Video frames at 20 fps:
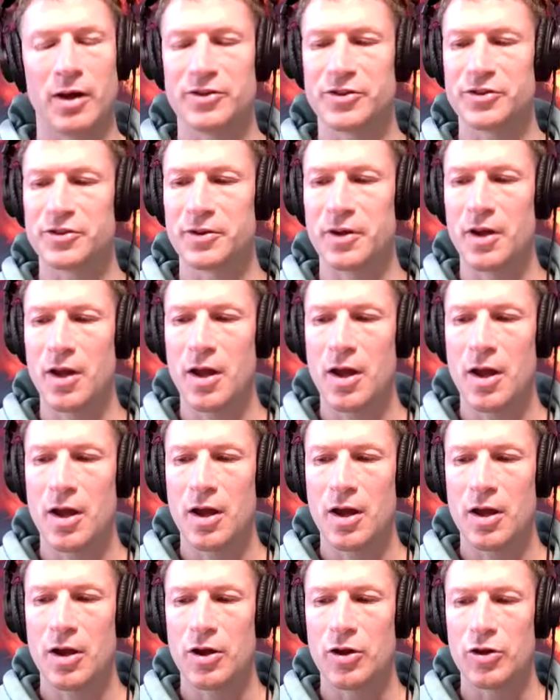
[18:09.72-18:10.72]
nice.
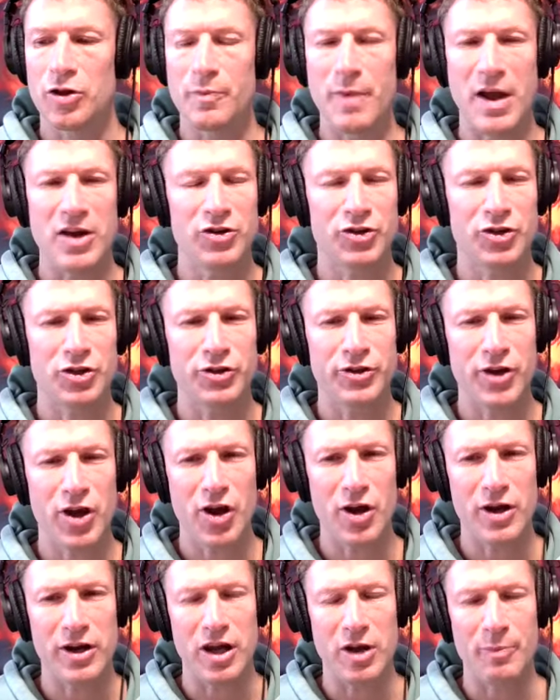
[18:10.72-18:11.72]
You
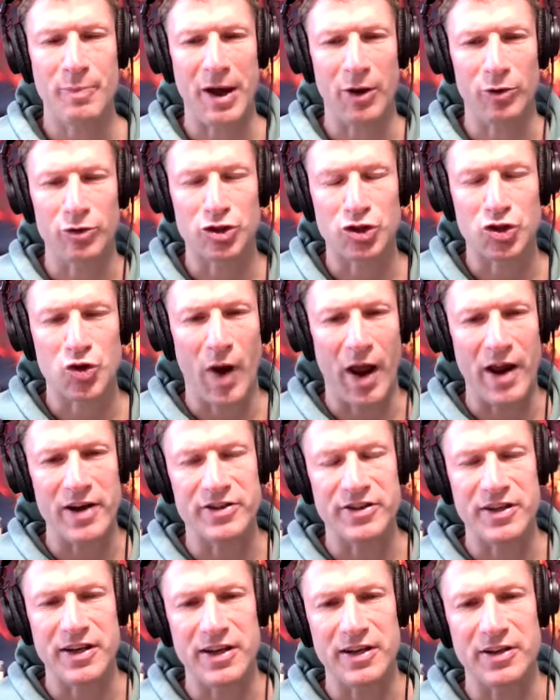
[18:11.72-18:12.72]
mentioned earlier about
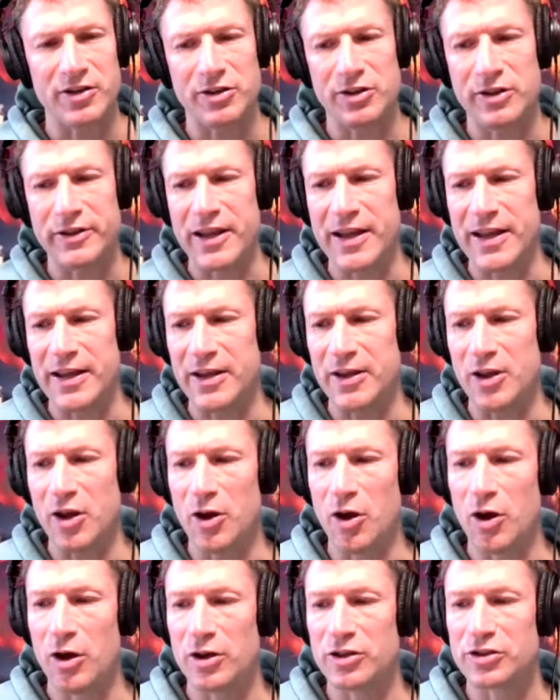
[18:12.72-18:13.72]

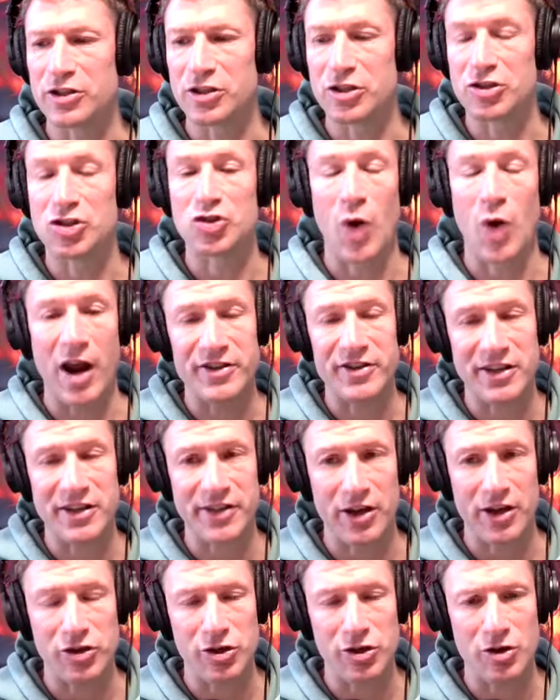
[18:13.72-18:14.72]
the
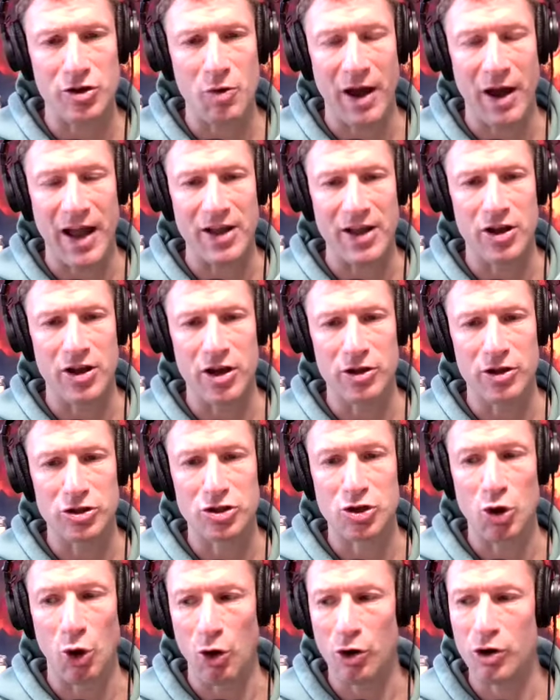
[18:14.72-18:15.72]
strategies that you
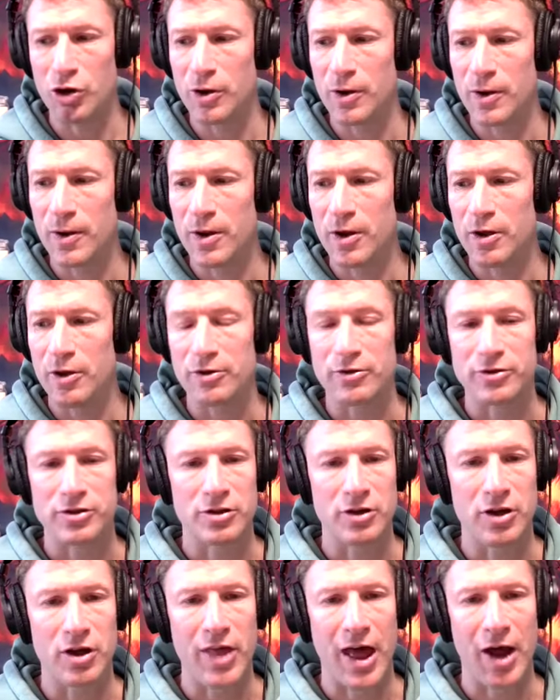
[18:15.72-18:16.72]
took
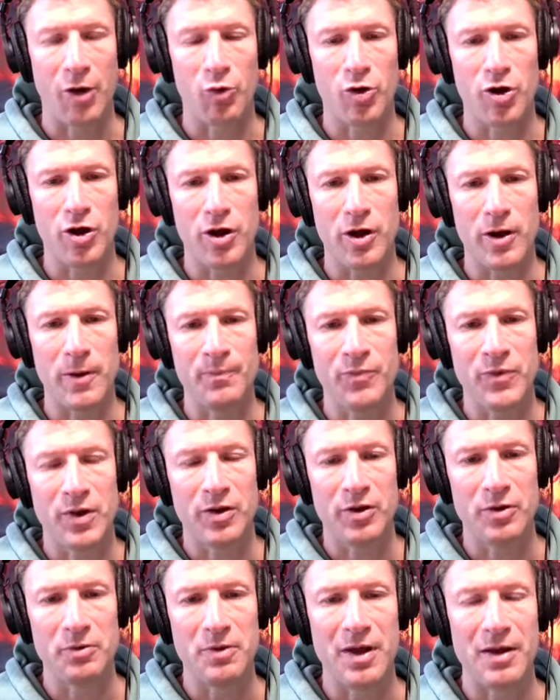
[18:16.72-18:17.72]
that were
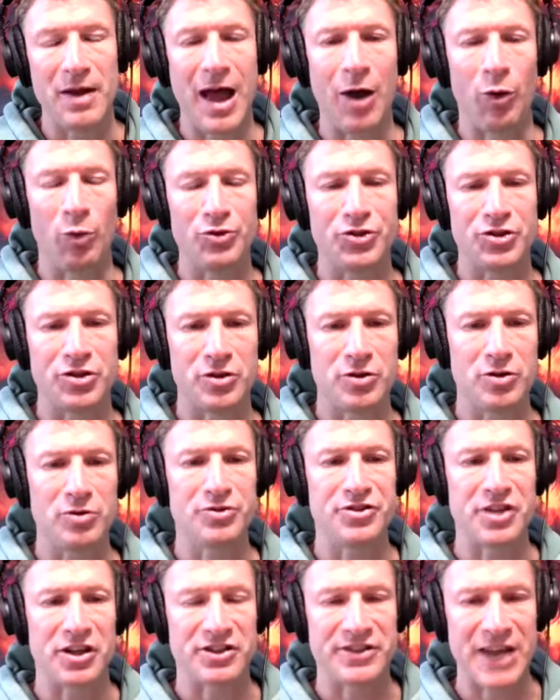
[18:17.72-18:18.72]
helped
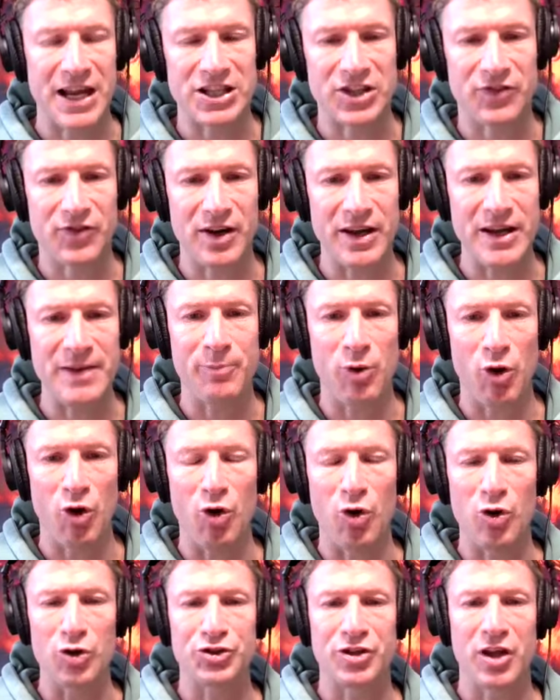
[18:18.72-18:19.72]
you successfully,
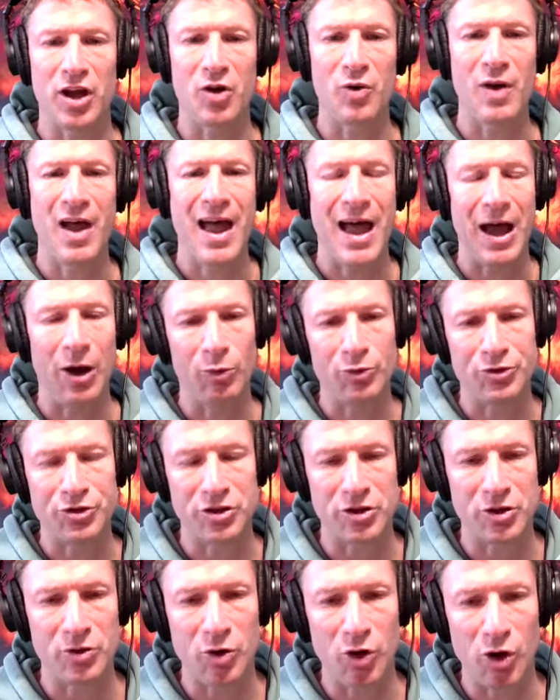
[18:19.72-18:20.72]
but also
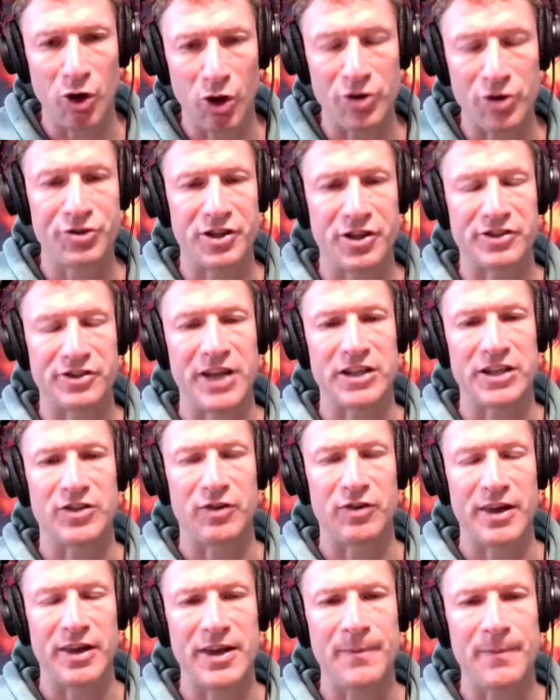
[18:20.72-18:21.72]
helped you
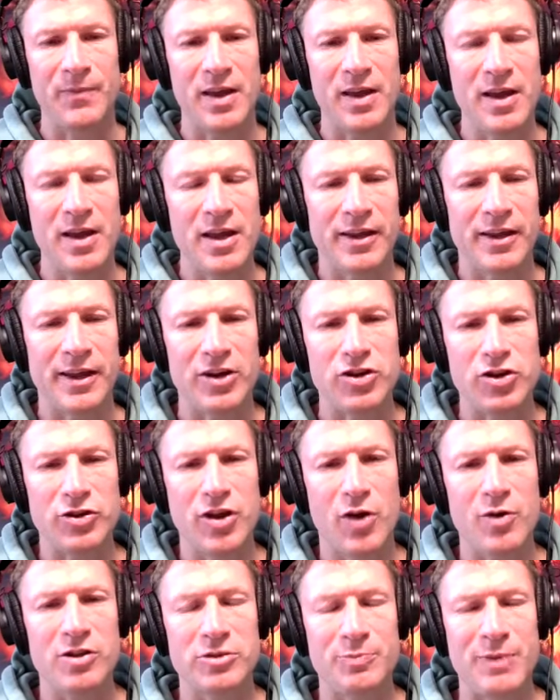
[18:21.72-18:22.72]
unsuccessfully.
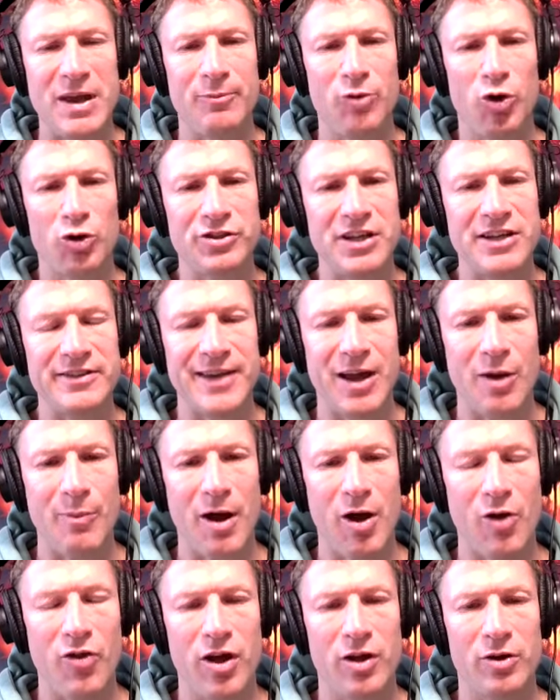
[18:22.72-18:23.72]
Can you go into a bit more
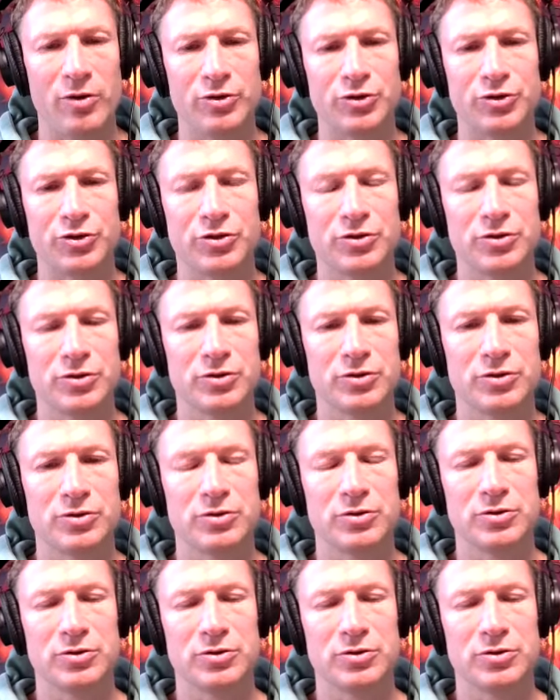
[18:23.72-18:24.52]
detail about those?